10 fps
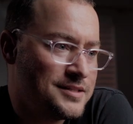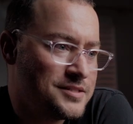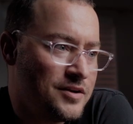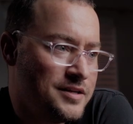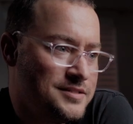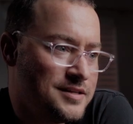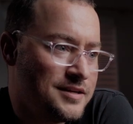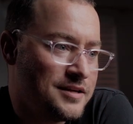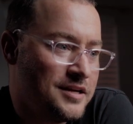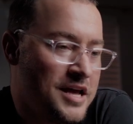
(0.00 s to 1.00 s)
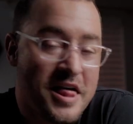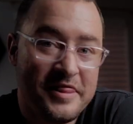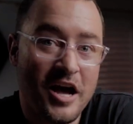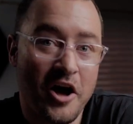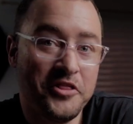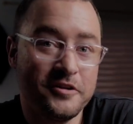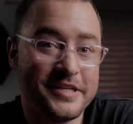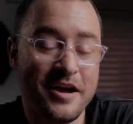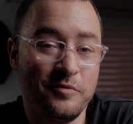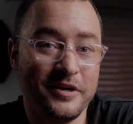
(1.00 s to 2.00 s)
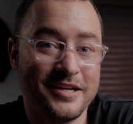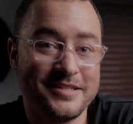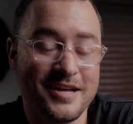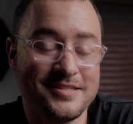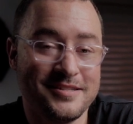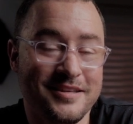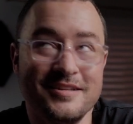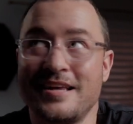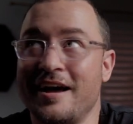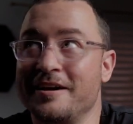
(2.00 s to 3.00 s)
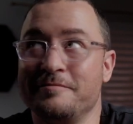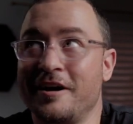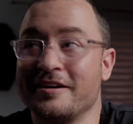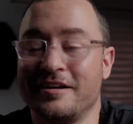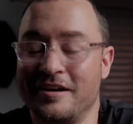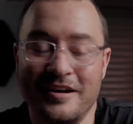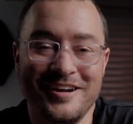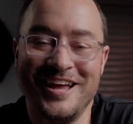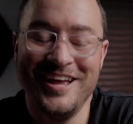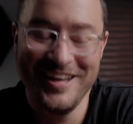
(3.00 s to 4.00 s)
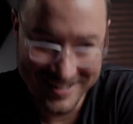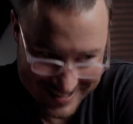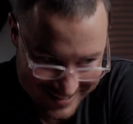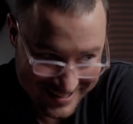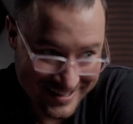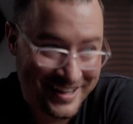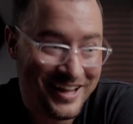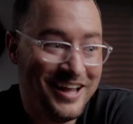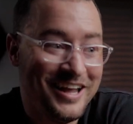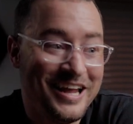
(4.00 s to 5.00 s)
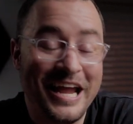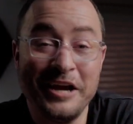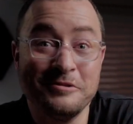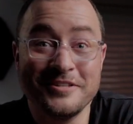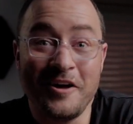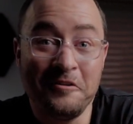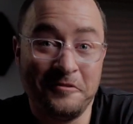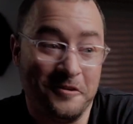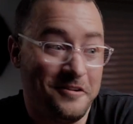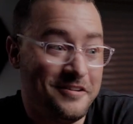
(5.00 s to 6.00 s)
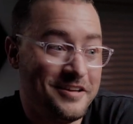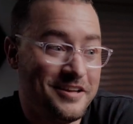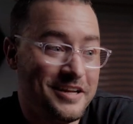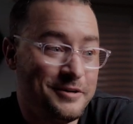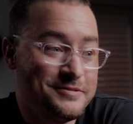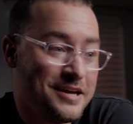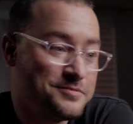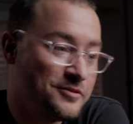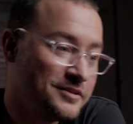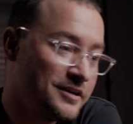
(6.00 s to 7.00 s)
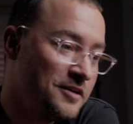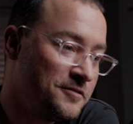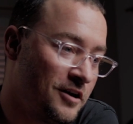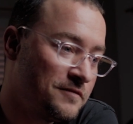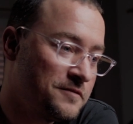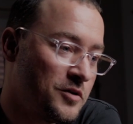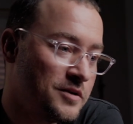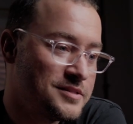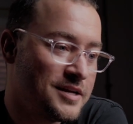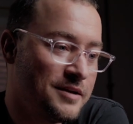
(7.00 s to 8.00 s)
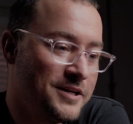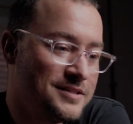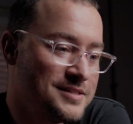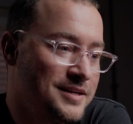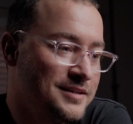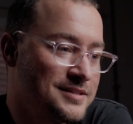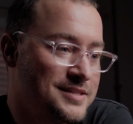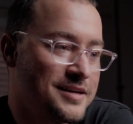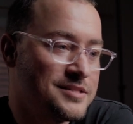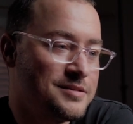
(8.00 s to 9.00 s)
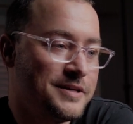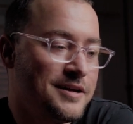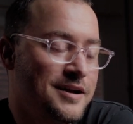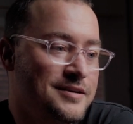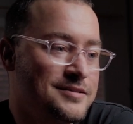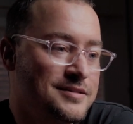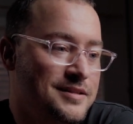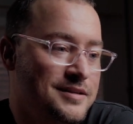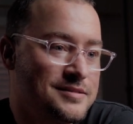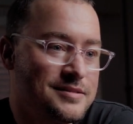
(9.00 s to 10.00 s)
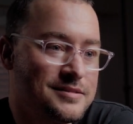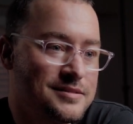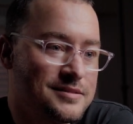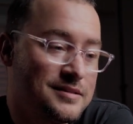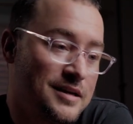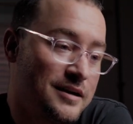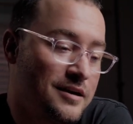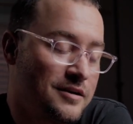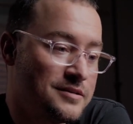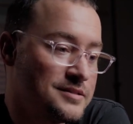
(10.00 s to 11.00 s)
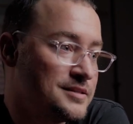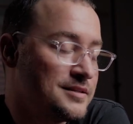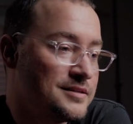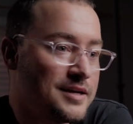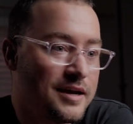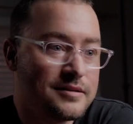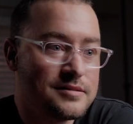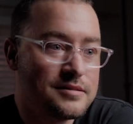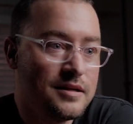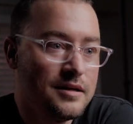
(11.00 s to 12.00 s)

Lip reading: That's crazy. The other day when I tested this, I am not kidding, it was awful. It was absolutely awful. Of course, I mean, seeing the text behind this, it's kind of hard to see the text.